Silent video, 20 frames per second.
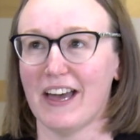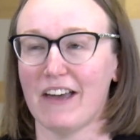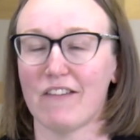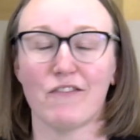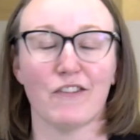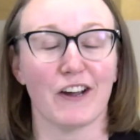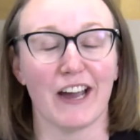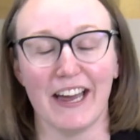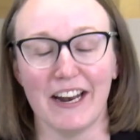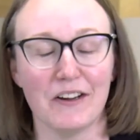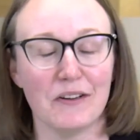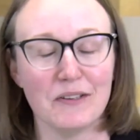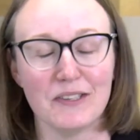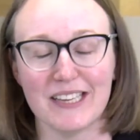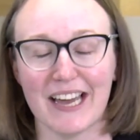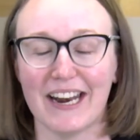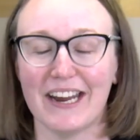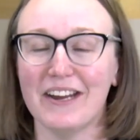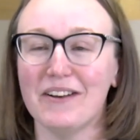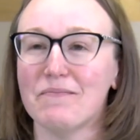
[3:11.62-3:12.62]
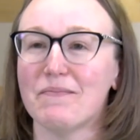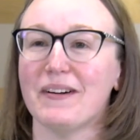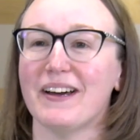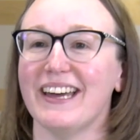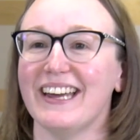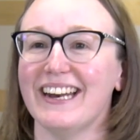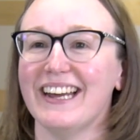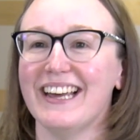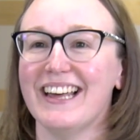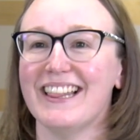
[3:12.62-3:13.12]
forget who said it,
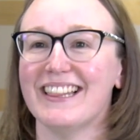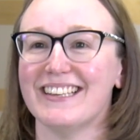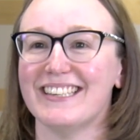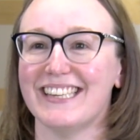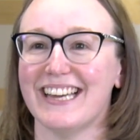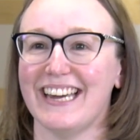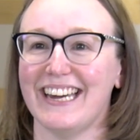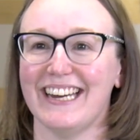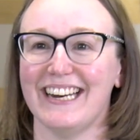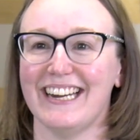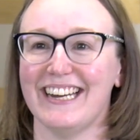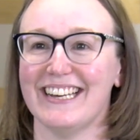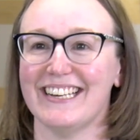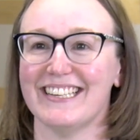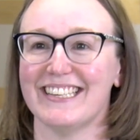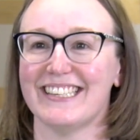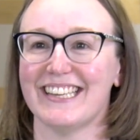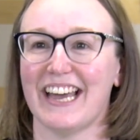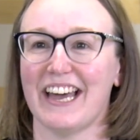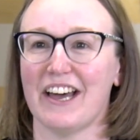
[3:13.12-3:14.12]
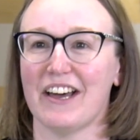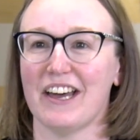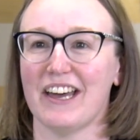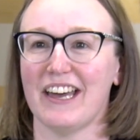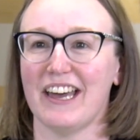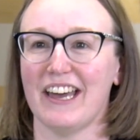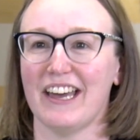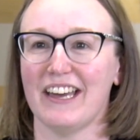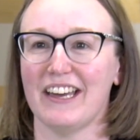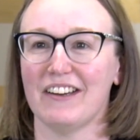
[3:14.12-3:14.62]
but the saying is,
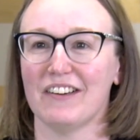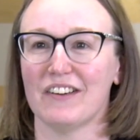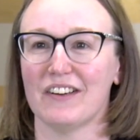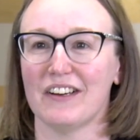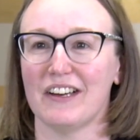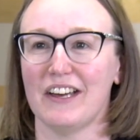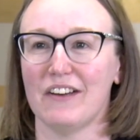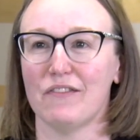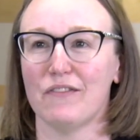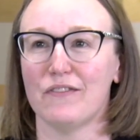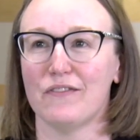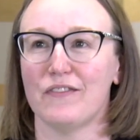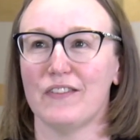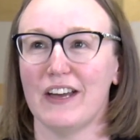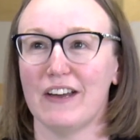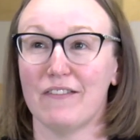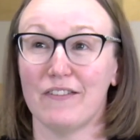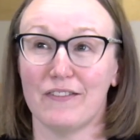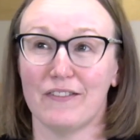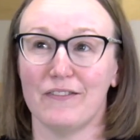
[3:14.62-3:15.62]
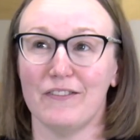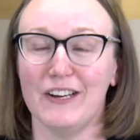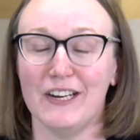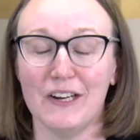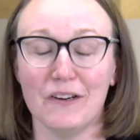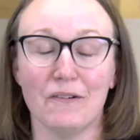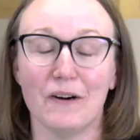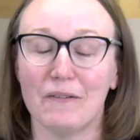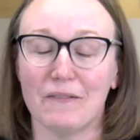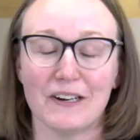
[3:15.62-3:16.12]
if we
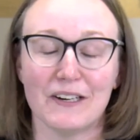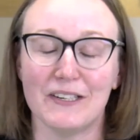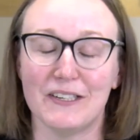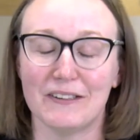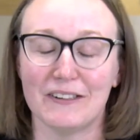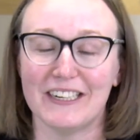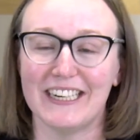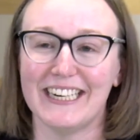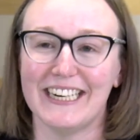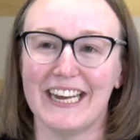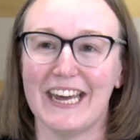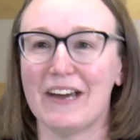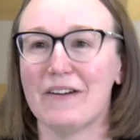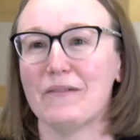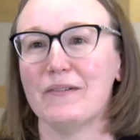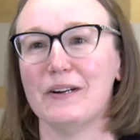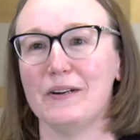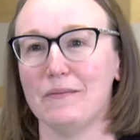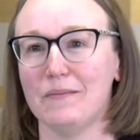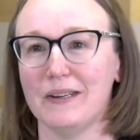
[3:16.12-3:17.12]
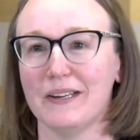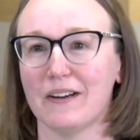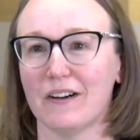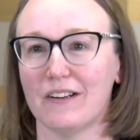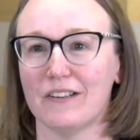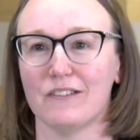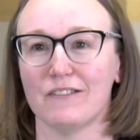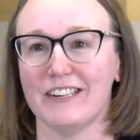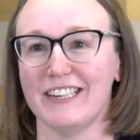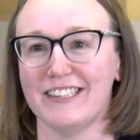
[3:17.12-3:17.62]
knew what we were doing, it wouldn't be
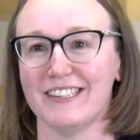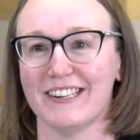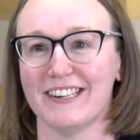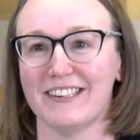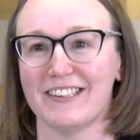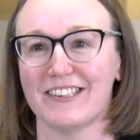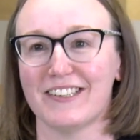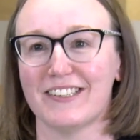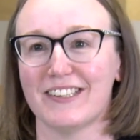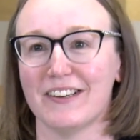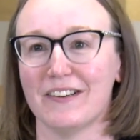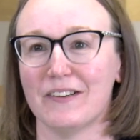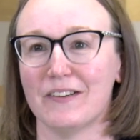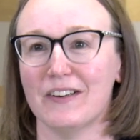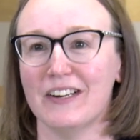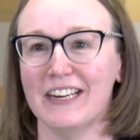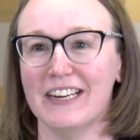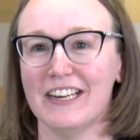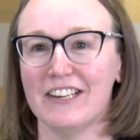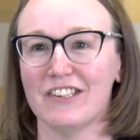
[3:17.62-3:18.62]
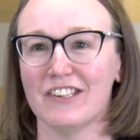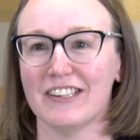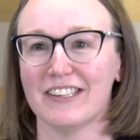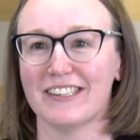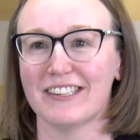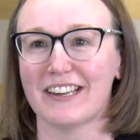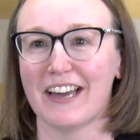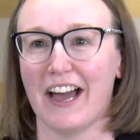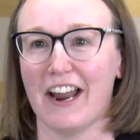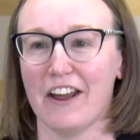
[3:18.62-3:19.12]
called research. So
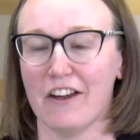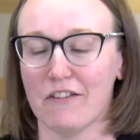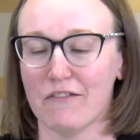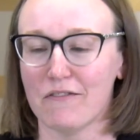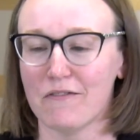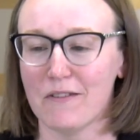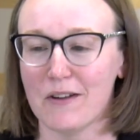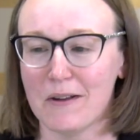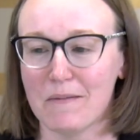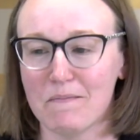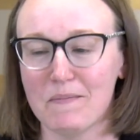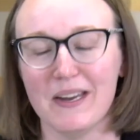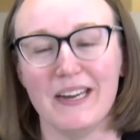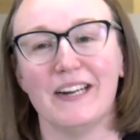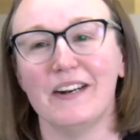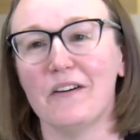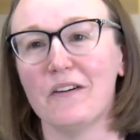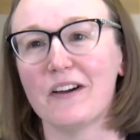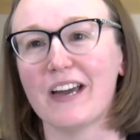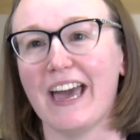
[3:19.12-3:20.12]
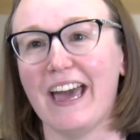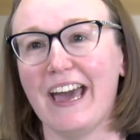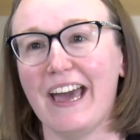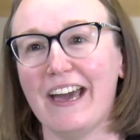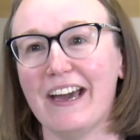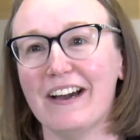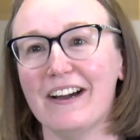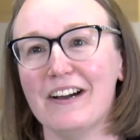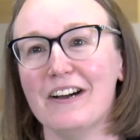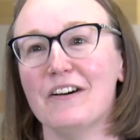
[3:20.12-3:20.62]
just kind of being
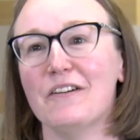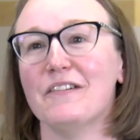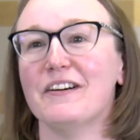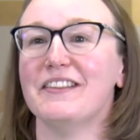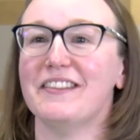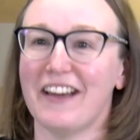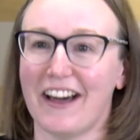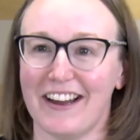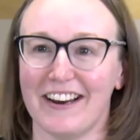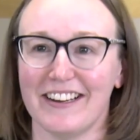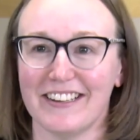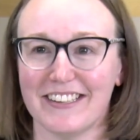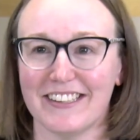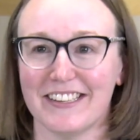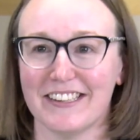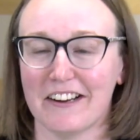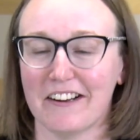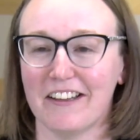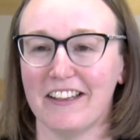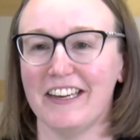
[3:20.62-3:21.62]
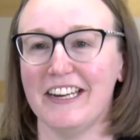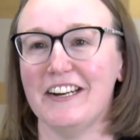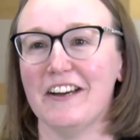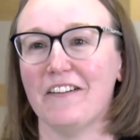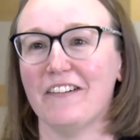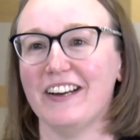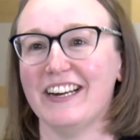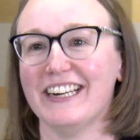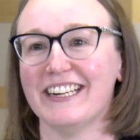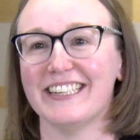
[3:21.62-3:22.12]
okay with not necessarily
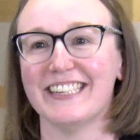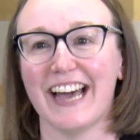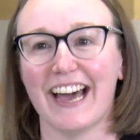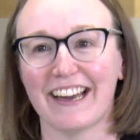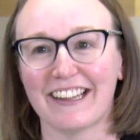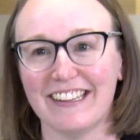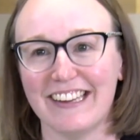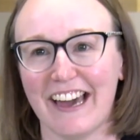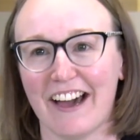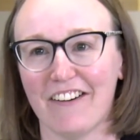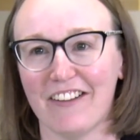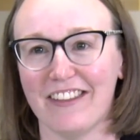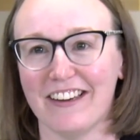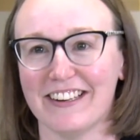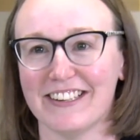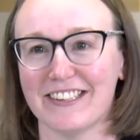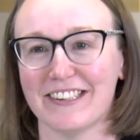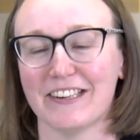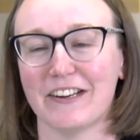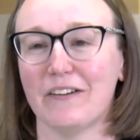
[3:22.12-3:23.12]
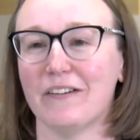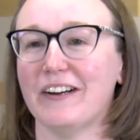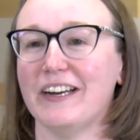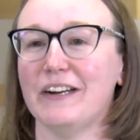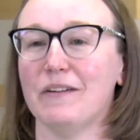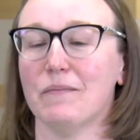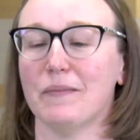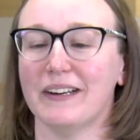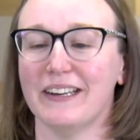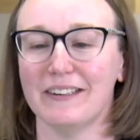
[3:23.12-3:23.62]
knowing exactly how things are
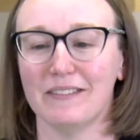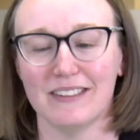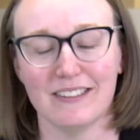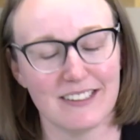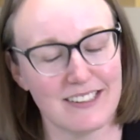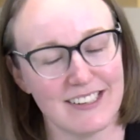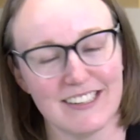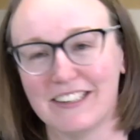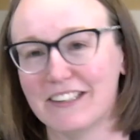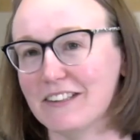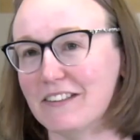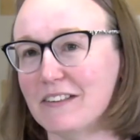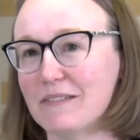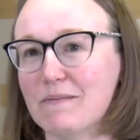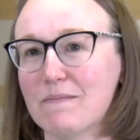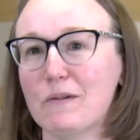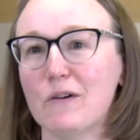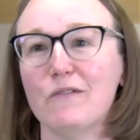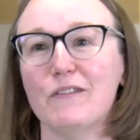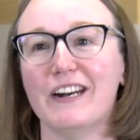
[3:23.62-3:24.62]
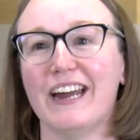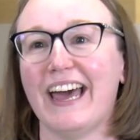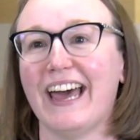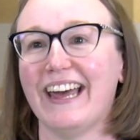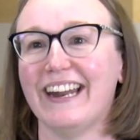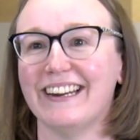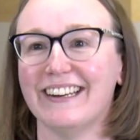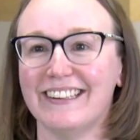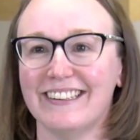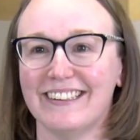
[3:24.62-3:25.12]
going, but still moving ahead.